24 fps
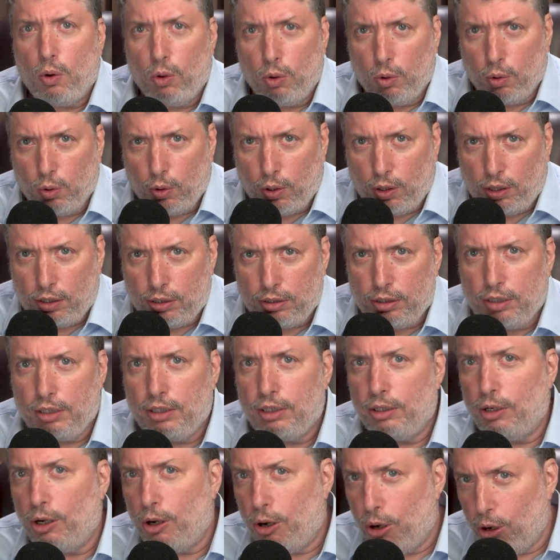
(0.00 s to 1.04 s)

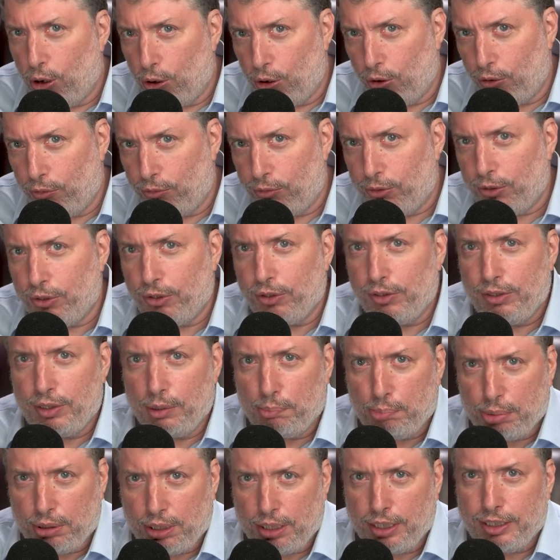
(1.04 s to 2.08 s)
all over
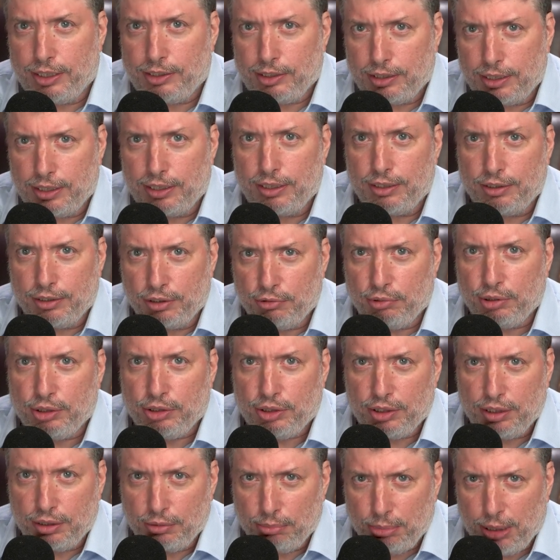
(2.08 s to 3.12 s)
the place in the
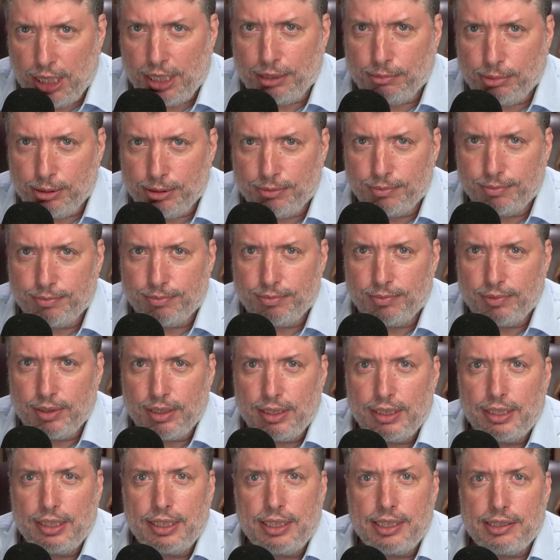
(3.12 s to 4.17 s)
Christian Bible.
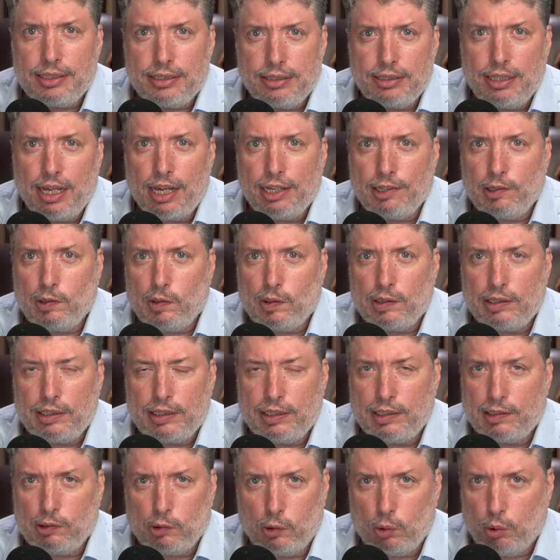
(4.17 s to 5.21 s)
It's not
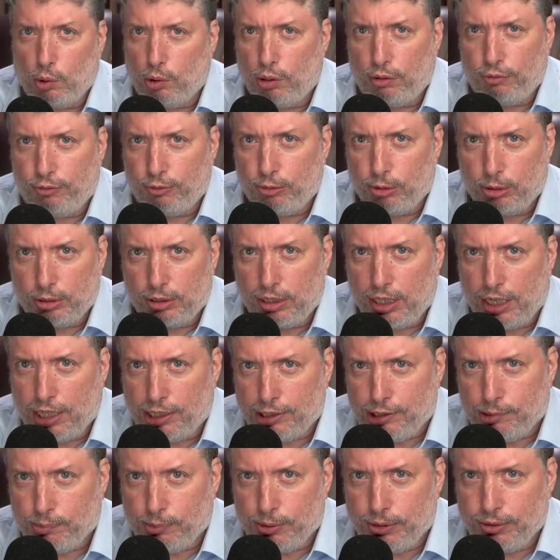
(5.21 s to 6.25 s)
only in all four
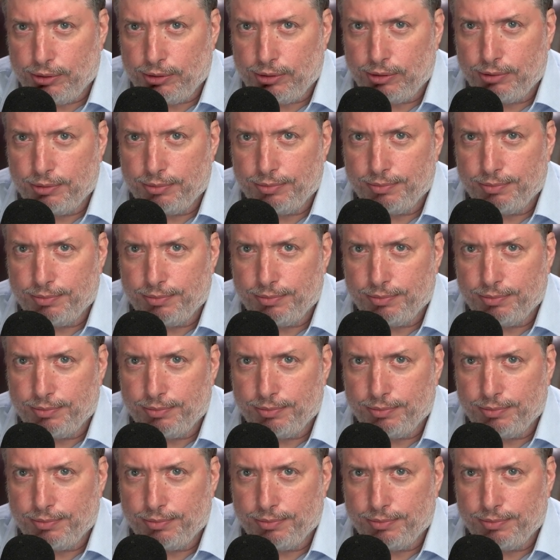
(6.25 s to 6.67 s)
Gospels.